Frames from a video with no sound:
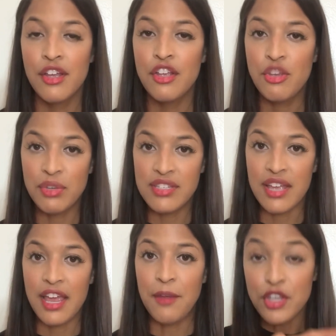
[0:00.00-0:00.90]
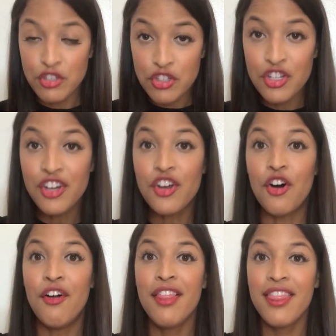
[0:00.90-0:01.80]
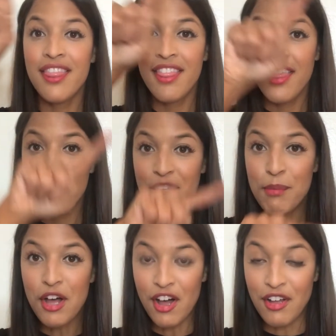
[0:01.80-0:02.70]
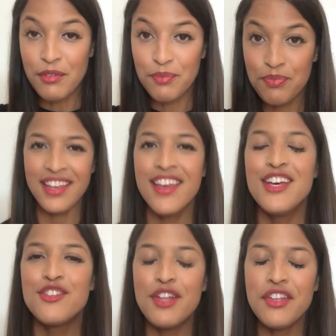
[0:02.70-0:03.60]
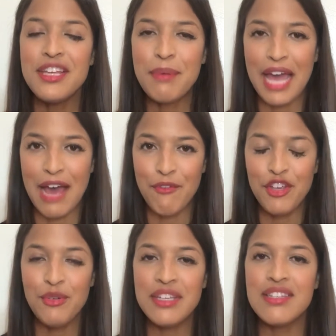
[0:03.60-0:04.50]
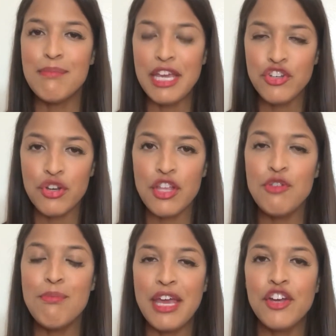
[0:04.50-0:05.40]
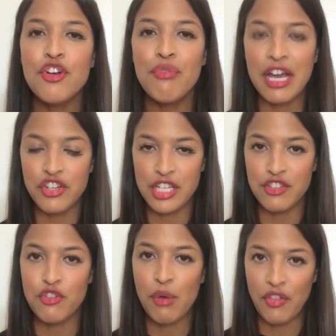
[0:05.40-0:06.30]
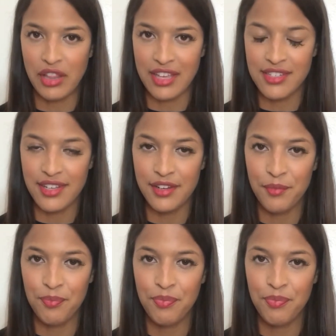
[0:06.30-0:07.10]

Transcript: You would say circle the ball. So another tip I have for you is to make sure that you make corrections throughout the lesson.